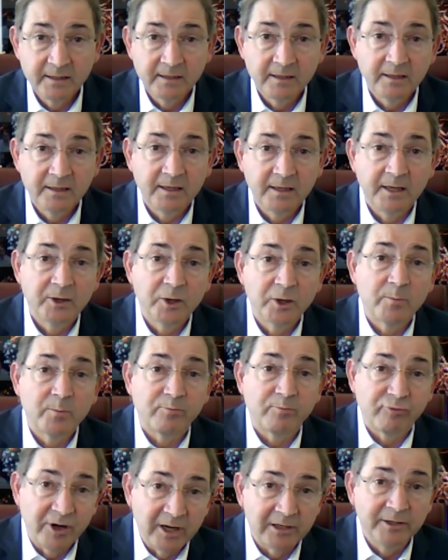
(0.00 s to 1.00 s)
in a
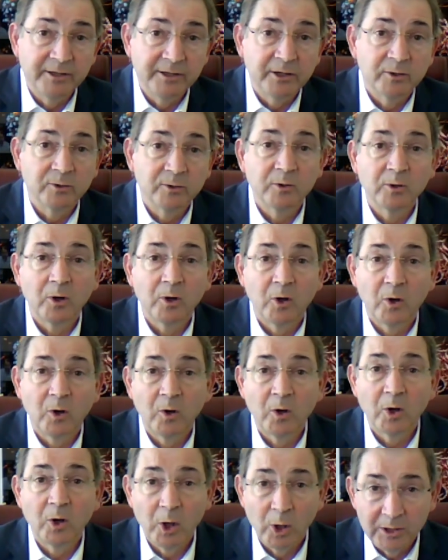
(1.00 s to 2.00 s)
preclinical
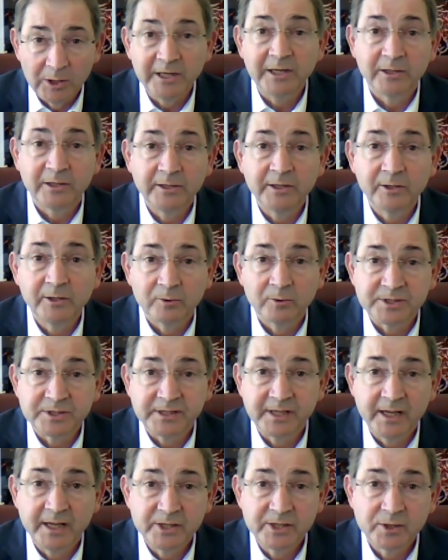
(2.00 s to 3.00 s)
or early clinical
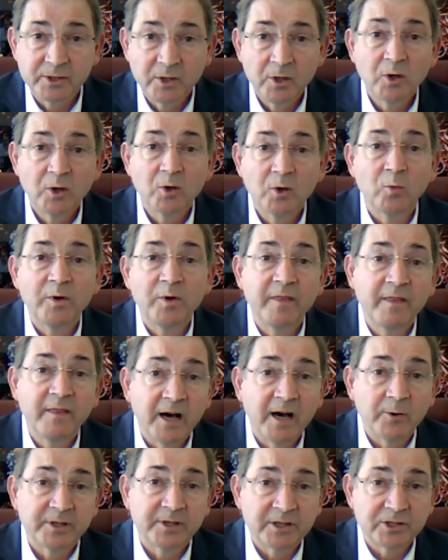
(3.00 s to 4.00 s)
stage,
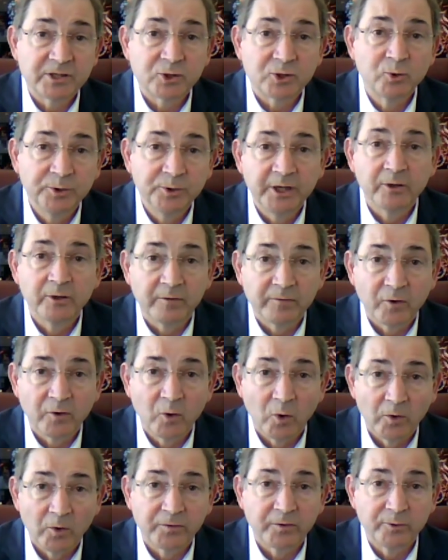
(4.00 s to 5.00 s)
without excluding, of
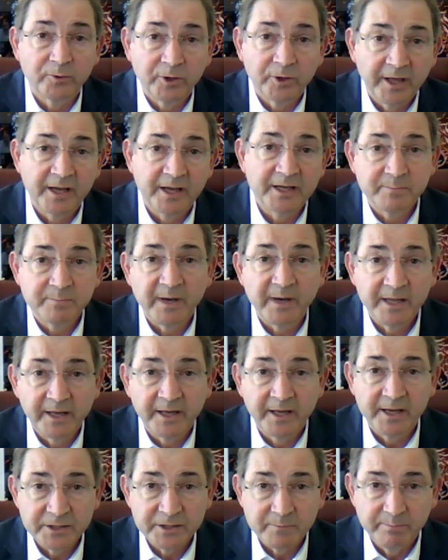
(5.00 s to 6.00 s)
course, on a
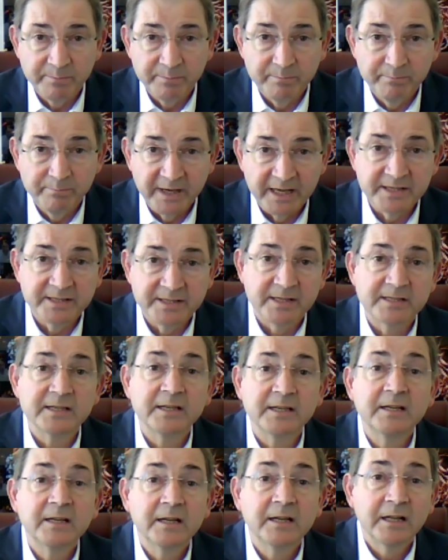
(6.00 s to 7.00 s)
case-by-case basis,
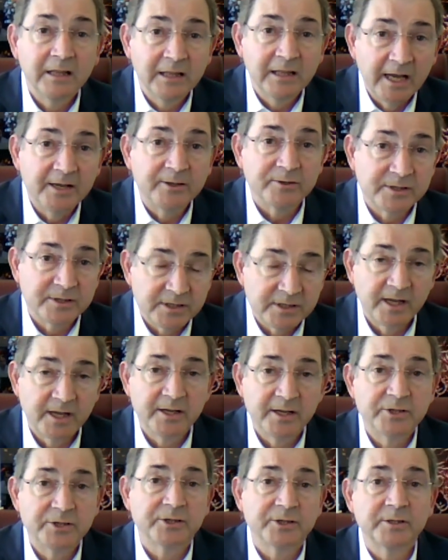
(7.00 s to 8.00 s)
later
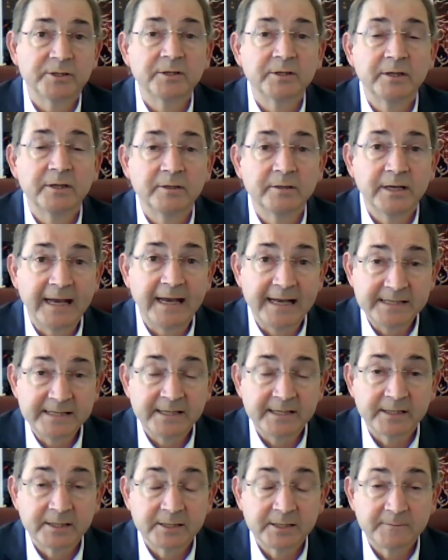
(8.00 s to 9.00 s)
stage
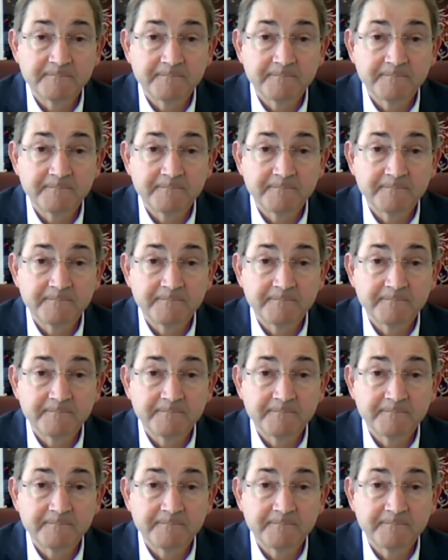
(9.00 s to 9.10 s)
assets.